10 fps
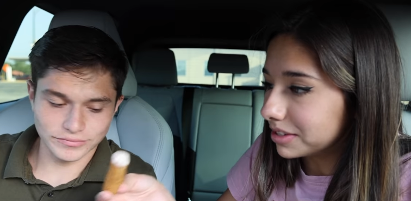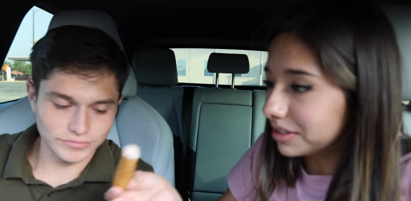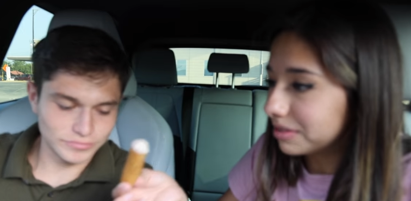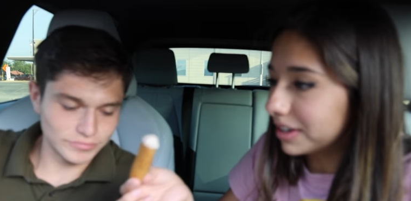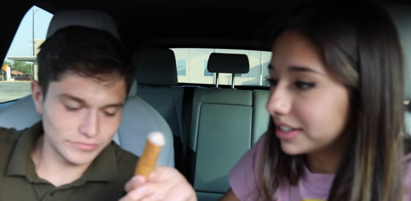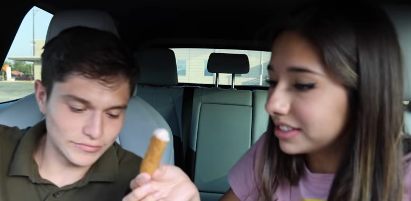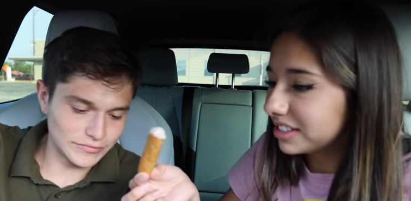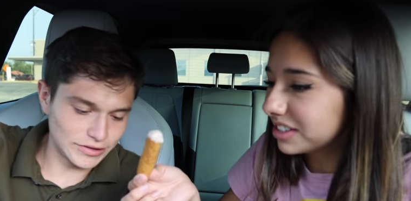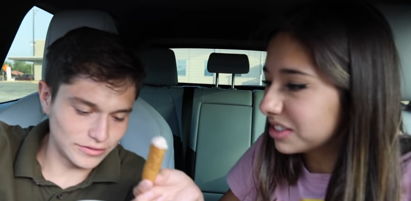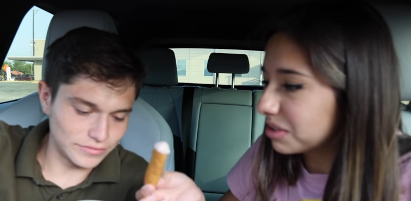Speaker 1: too. Why does this
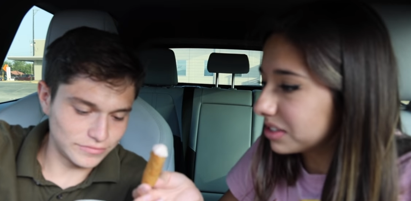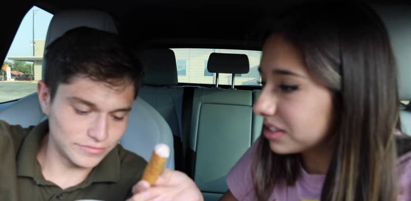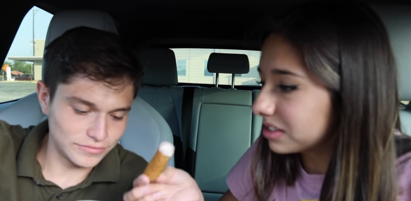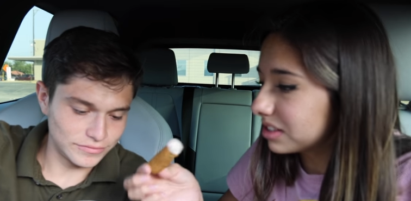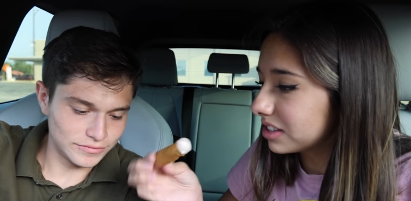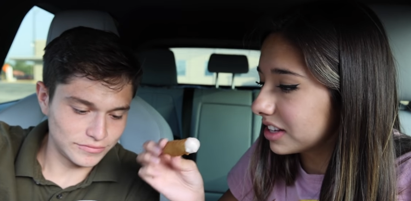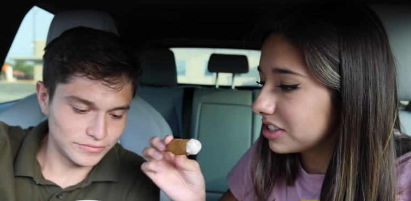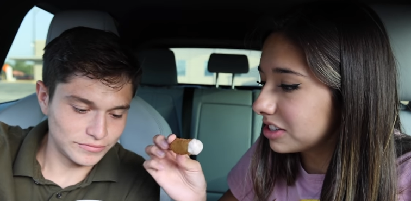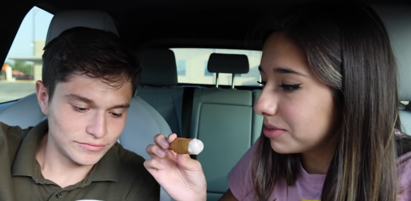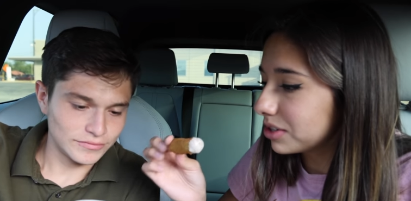look so, is that
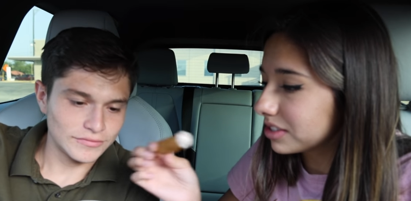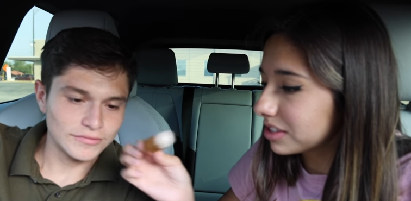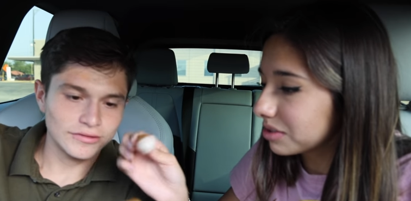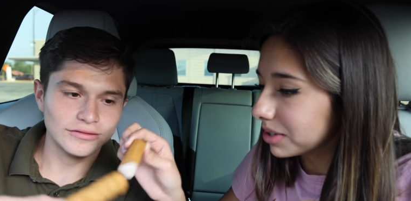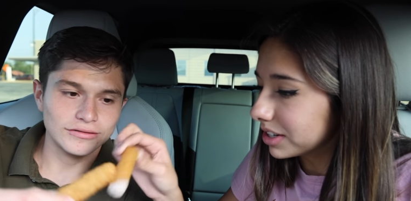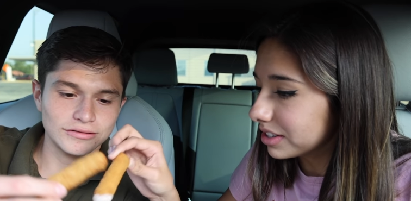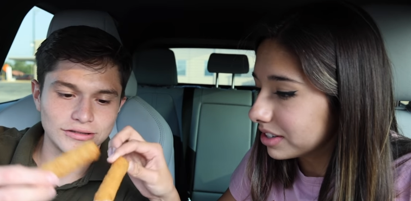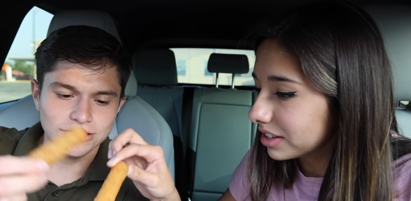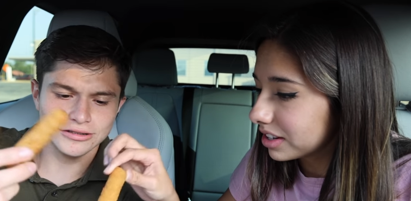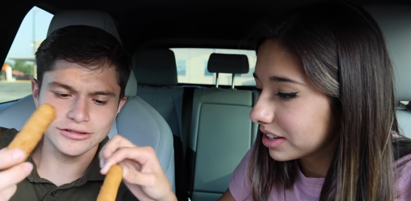just me or does it look weird?
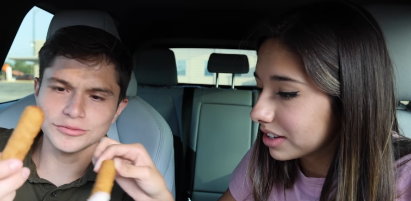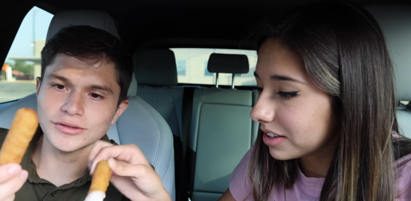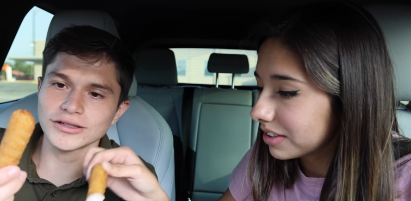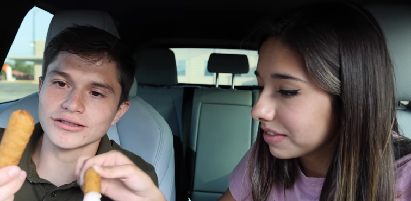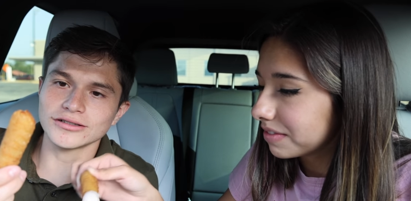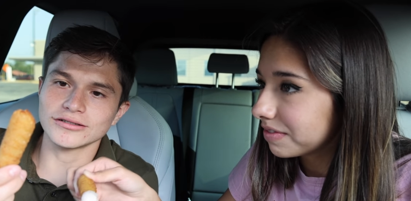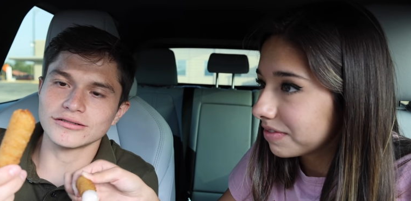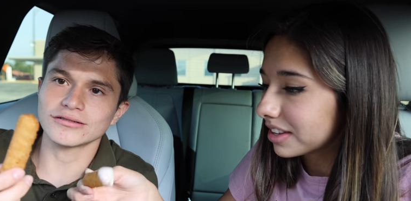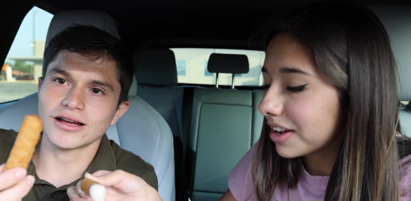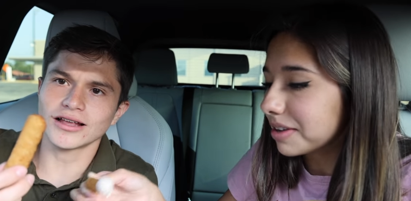This looks pretty good.
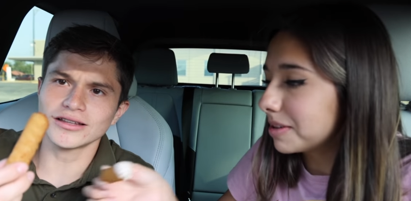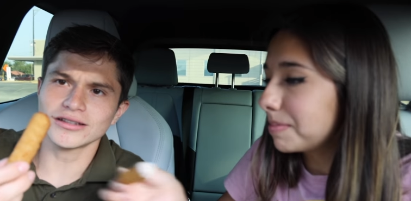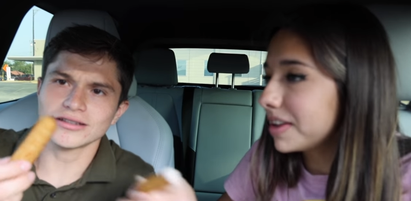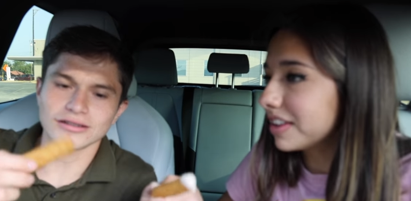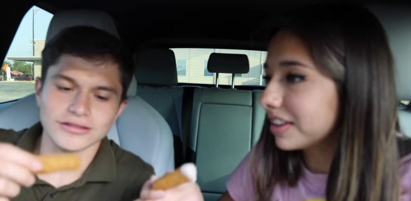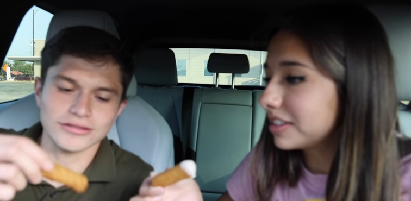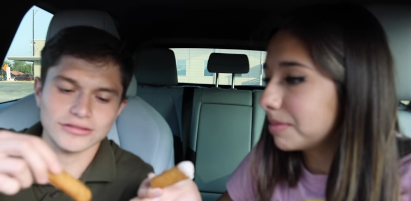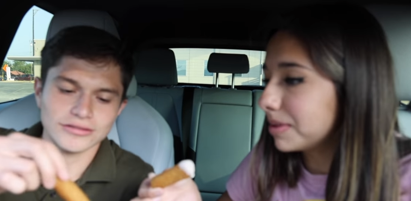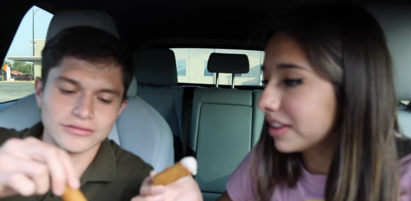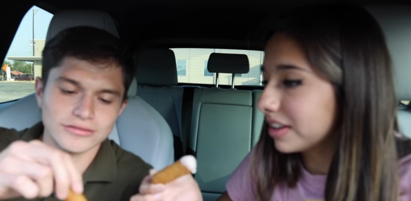Okay, dip it in there, good.
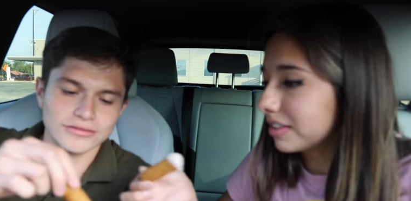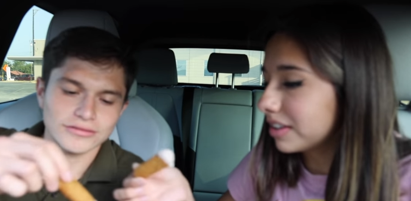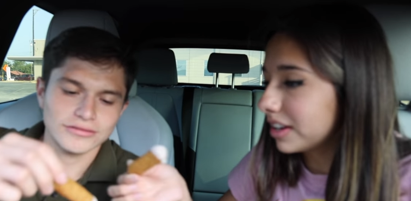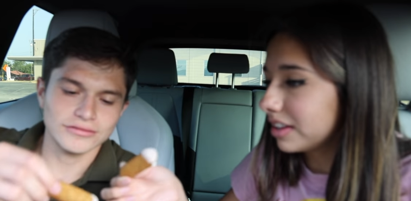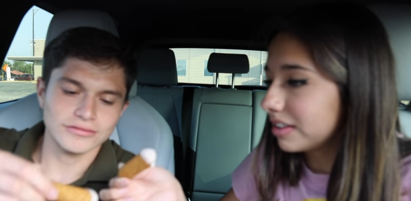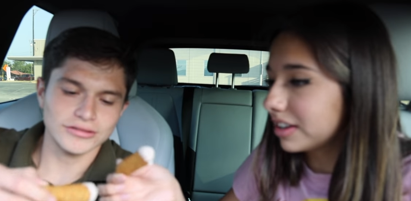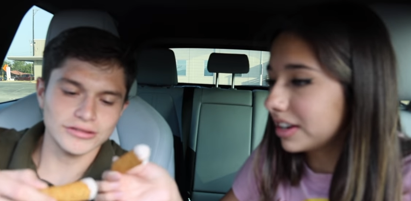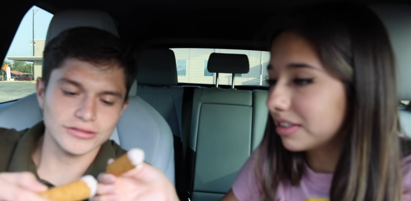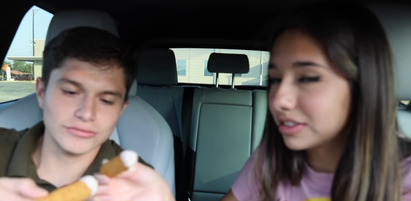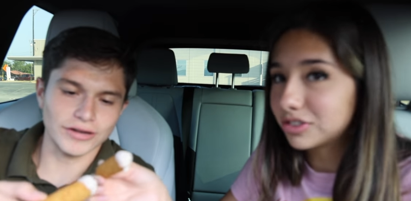dip it in there. Ready? Ready
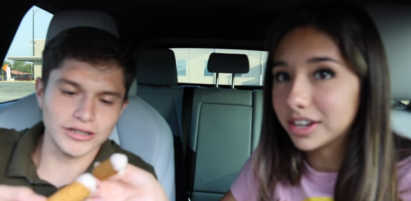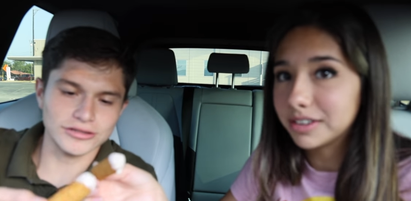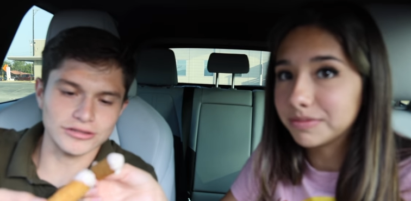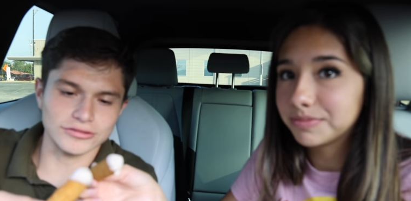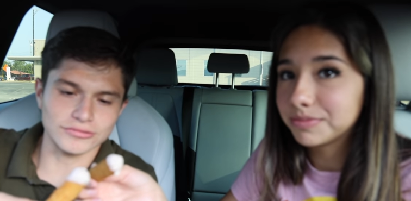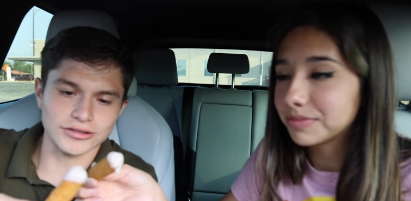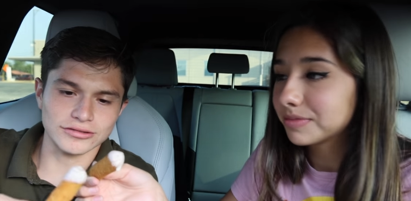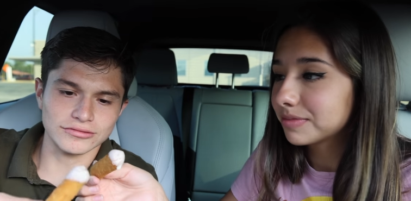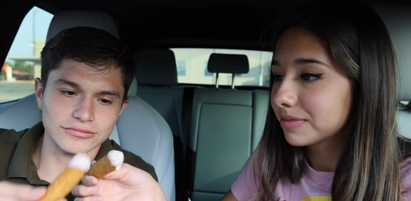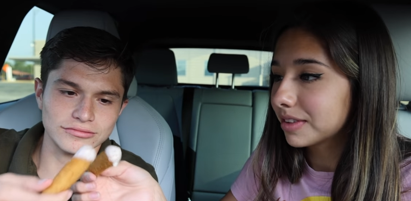this ranch looks weird
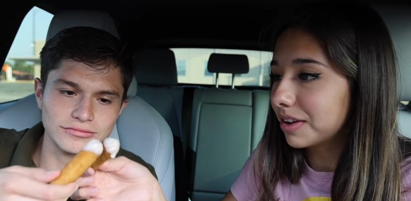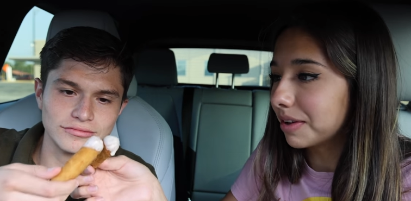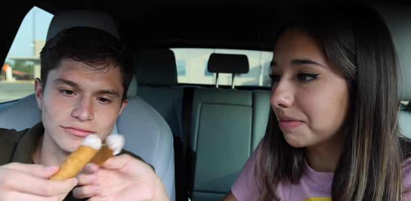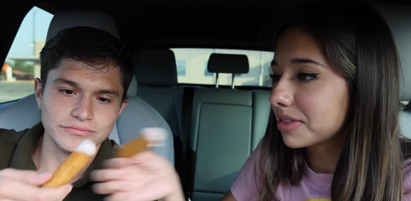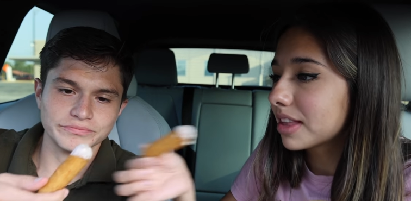though. Okay.